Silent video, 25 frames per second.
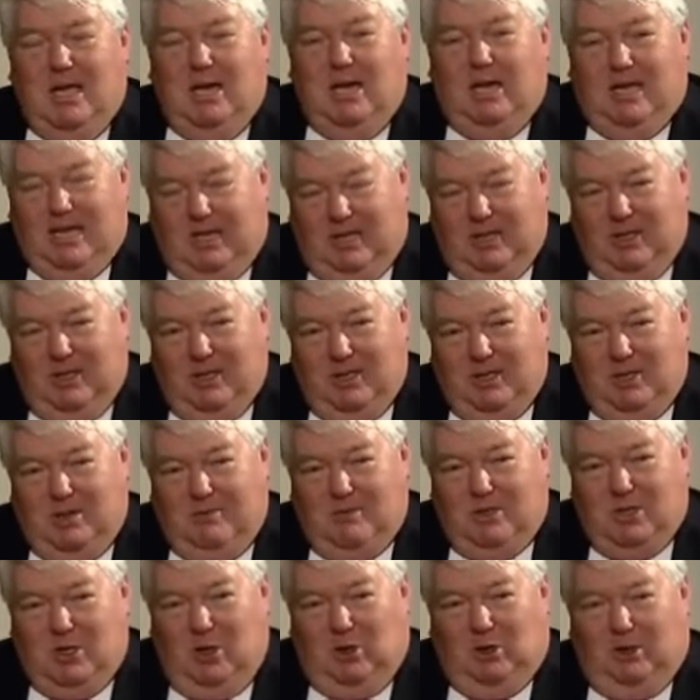leaders
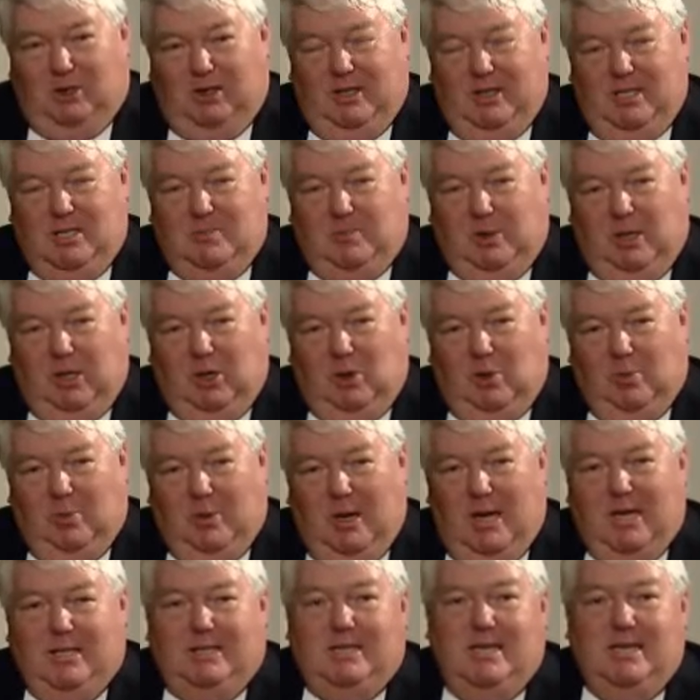of Scotland's political
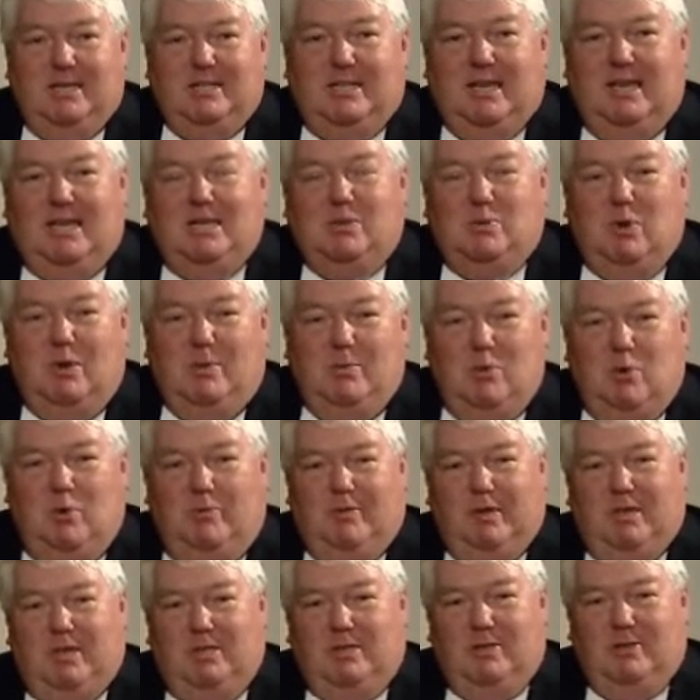parties as we
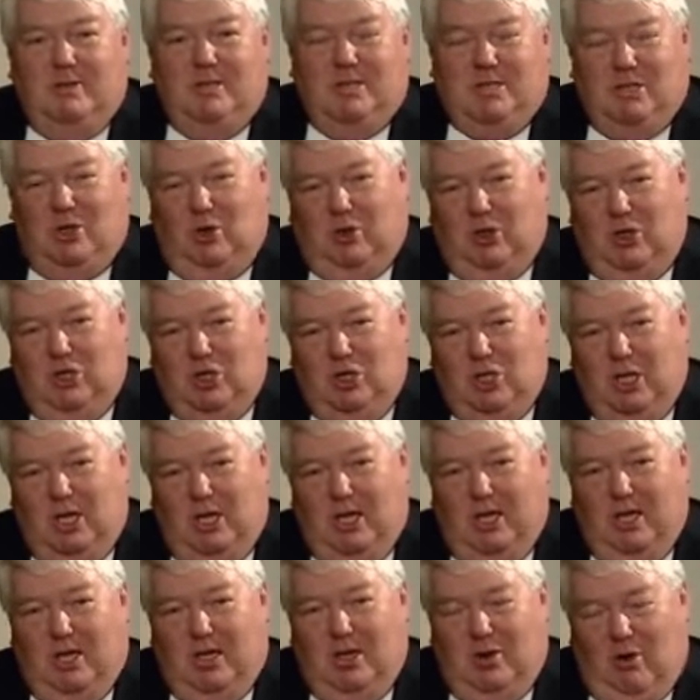move into the Scottish
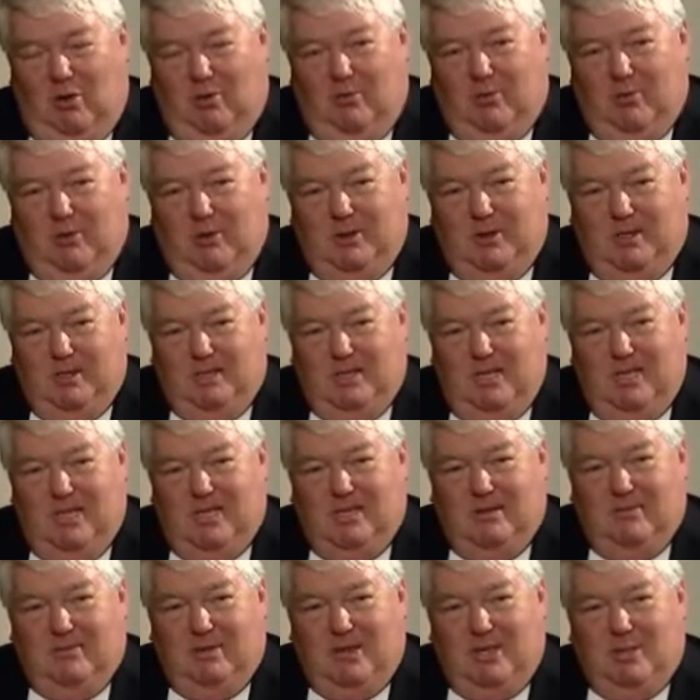Conference
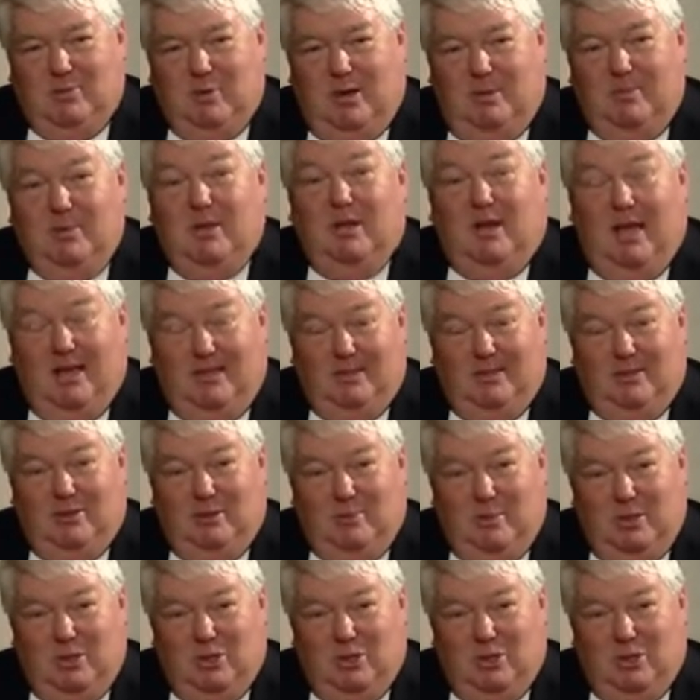season. For this one, I'm delighted to be